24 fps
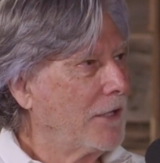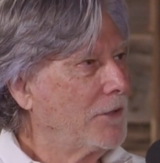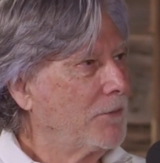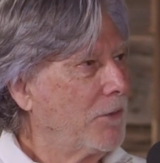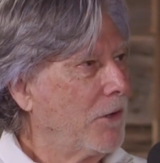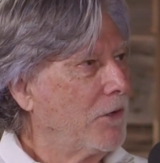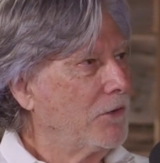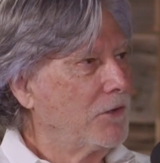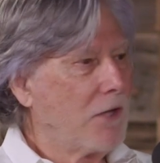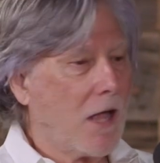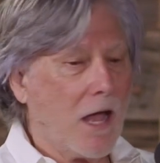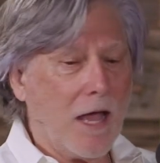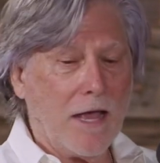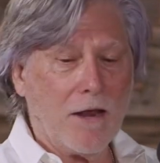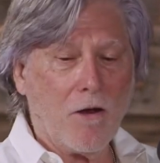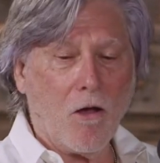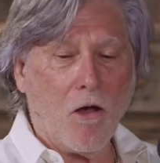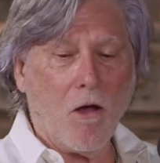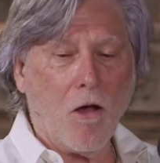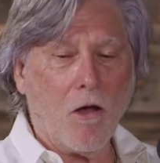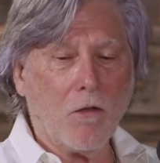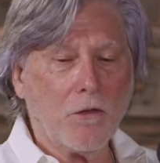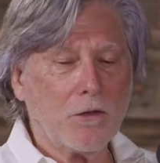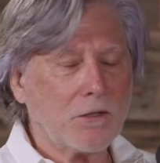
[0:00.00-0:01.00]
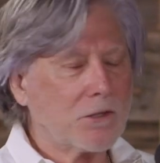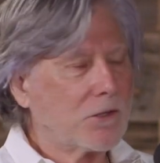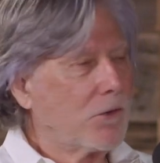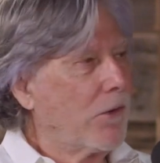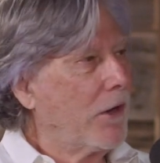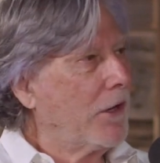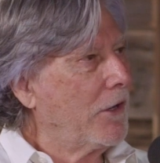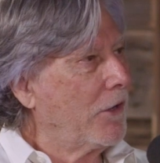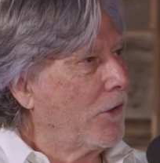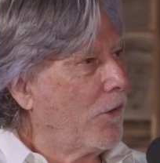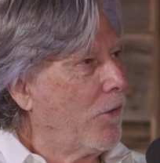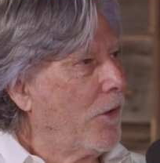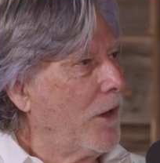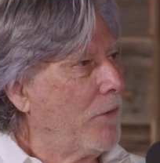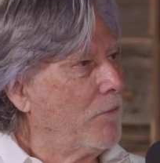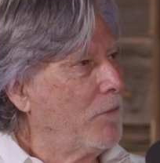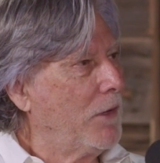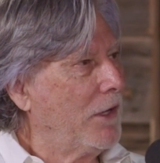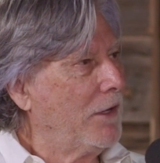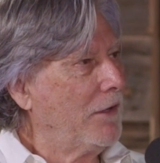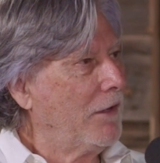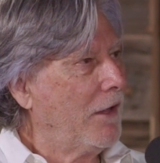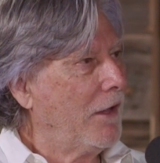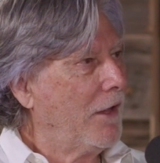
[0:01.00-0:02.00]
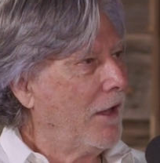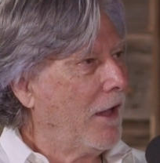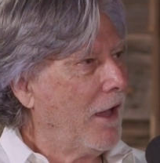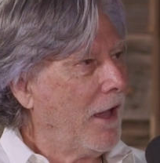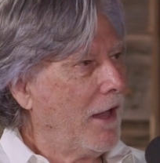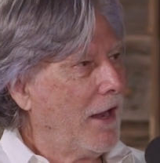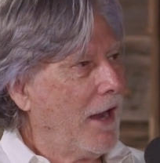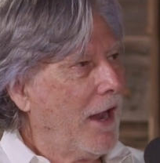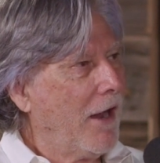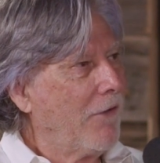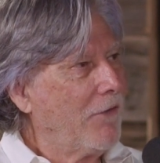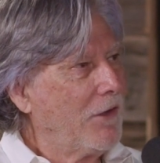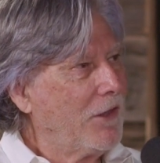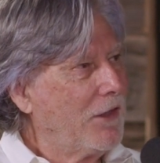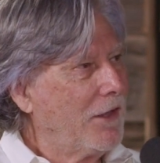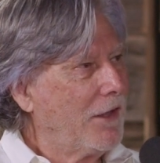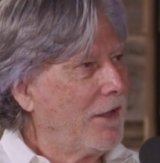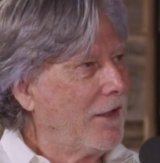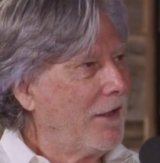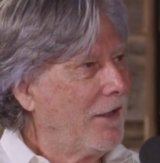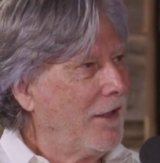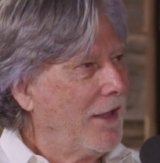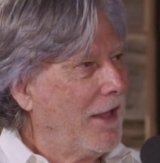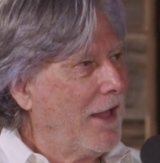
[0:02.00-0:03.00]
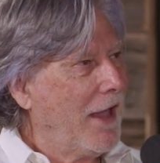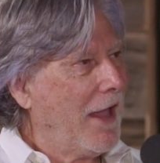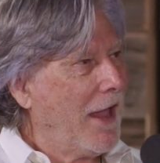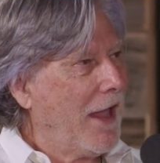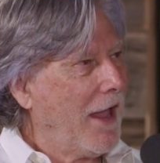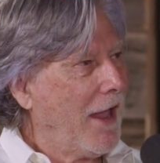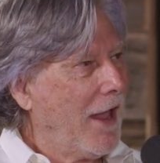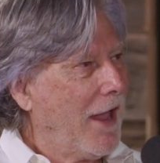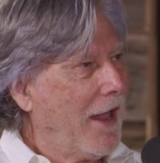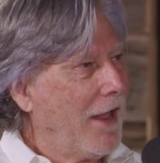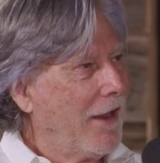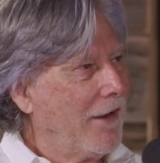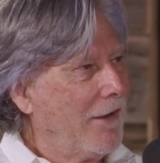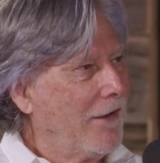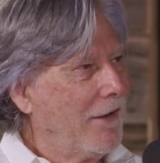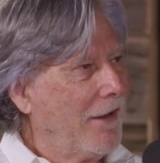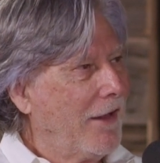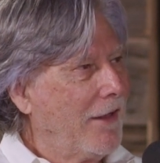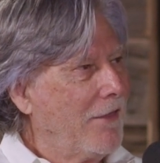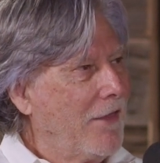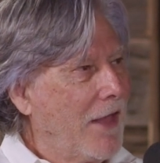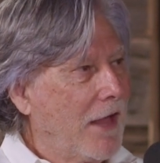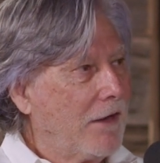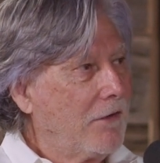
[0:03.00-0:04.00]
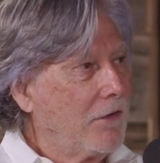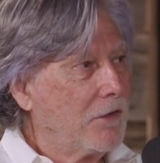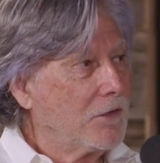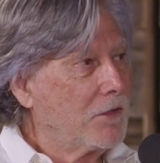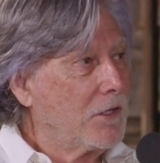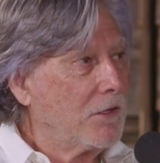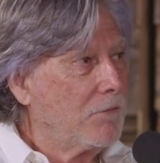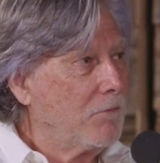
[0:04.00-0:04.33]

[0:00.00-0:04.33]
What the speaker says: as opposed, I had all this great equipment, I had everything, and that doesn't